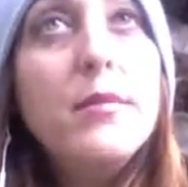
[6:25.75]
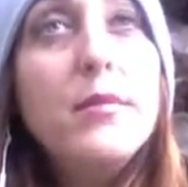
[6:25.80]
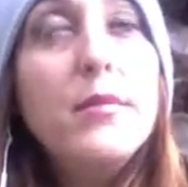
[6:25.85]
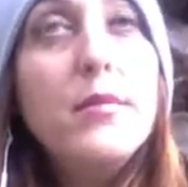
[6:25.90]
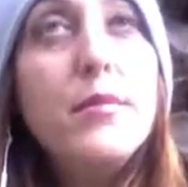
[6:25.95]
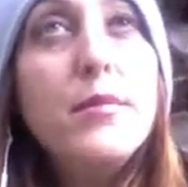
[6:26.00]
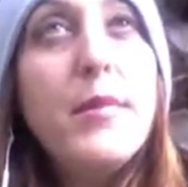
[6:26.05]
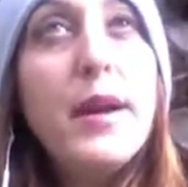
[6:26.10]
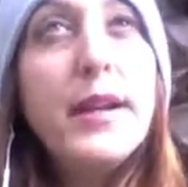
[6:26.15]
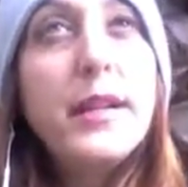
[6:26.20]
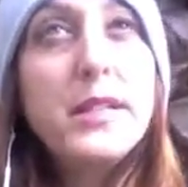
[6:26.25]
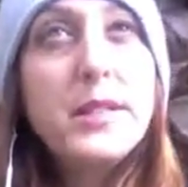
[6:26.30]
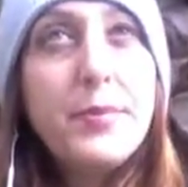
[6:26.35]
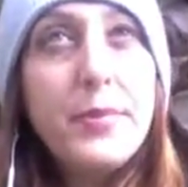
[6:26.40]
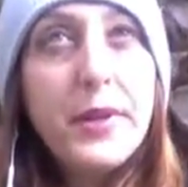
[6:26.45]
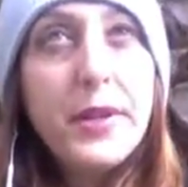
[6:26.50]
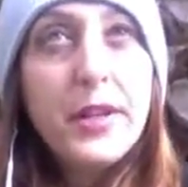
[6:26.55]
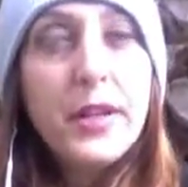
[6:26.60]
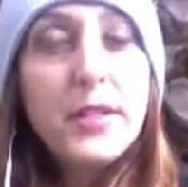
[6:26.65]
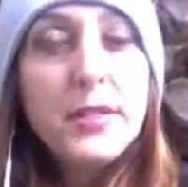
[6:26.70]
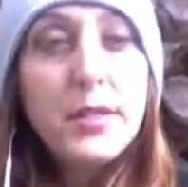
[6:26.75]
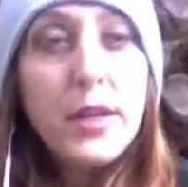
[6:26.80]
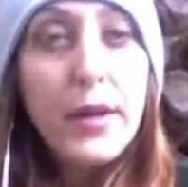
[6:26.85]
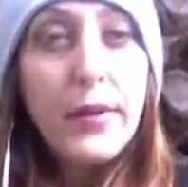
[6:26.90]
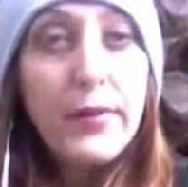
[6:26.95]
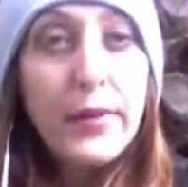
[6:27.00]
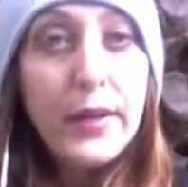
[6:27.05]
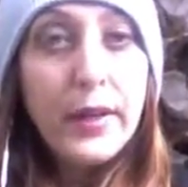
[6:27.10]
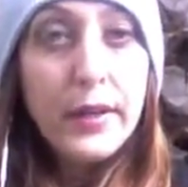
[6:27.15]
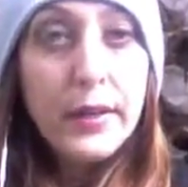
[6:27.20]
my experience
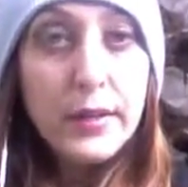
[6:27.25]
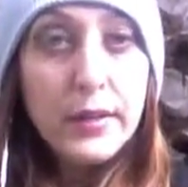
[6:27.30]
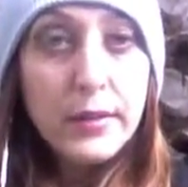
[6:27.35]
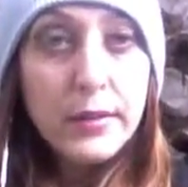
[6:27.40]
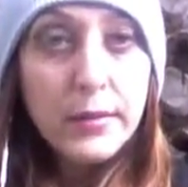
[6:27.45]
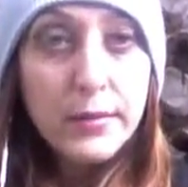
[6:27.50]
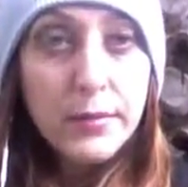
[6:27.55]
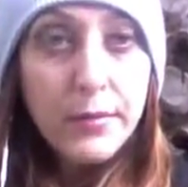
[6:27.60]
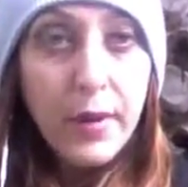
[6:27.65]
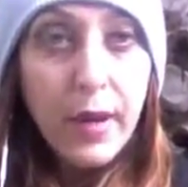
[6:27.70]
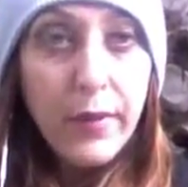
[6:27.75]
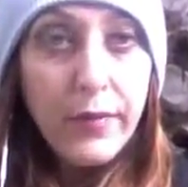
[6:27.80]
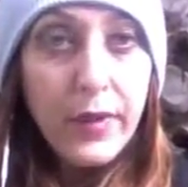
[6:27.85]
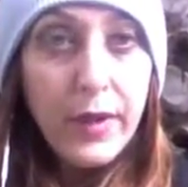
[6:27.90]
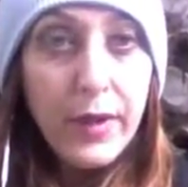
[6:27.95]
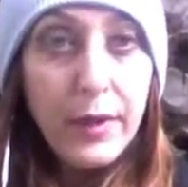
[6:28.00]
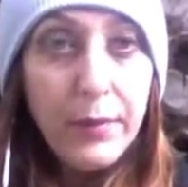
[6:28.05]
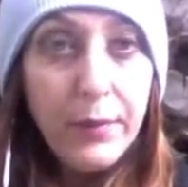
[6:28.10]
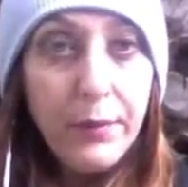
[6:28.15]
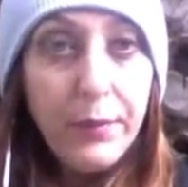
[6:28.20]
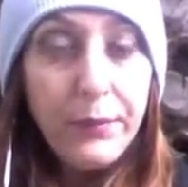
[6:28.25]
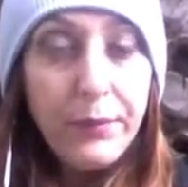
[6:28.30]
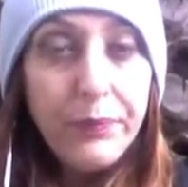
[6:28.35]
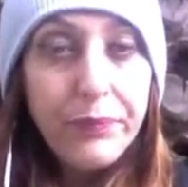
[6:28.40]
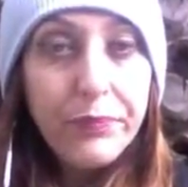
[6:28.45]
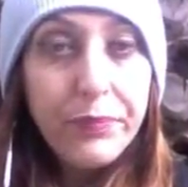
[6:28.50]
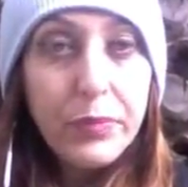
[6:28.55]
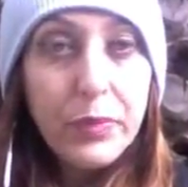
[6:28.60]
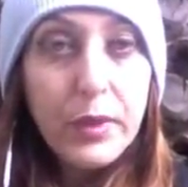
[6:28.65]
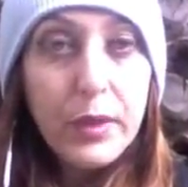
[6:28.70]
of him
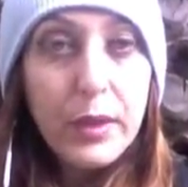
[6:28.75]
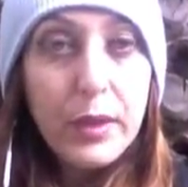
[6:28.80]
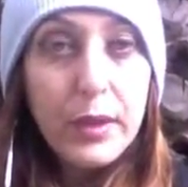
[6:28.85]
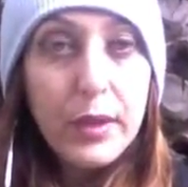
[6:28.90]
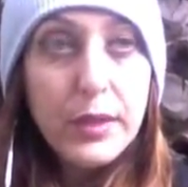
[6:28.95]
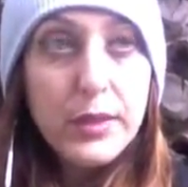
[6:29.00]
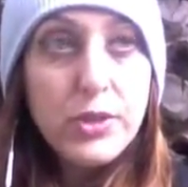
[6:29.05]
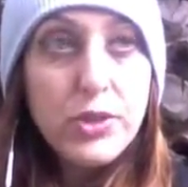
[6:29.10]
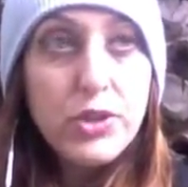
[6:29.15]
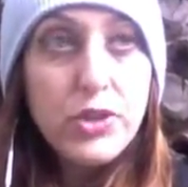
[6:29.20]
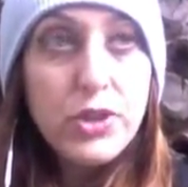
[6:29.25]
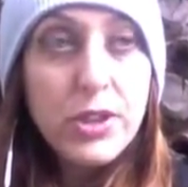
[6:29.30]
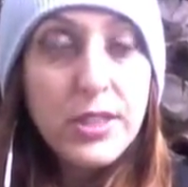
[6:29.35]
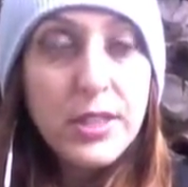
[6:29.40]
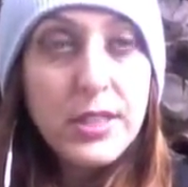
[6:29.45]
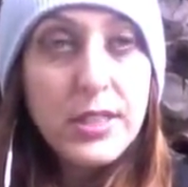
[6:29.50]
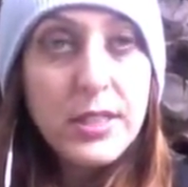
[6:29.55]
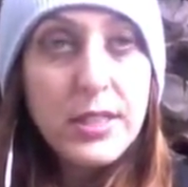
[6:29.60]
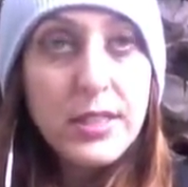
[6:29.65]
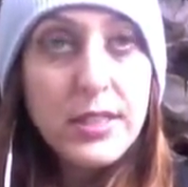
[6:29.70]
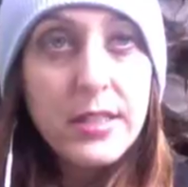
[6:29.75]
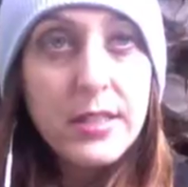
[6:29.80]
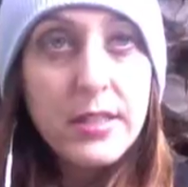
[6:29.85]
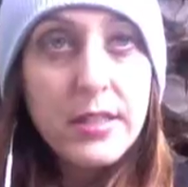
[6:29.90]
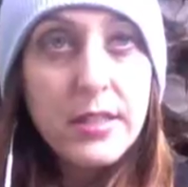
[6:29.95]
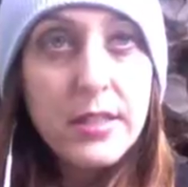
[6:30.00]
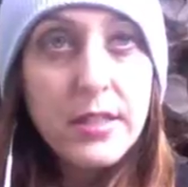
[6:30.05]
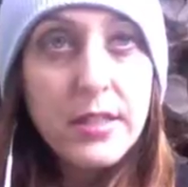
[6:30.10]
is just as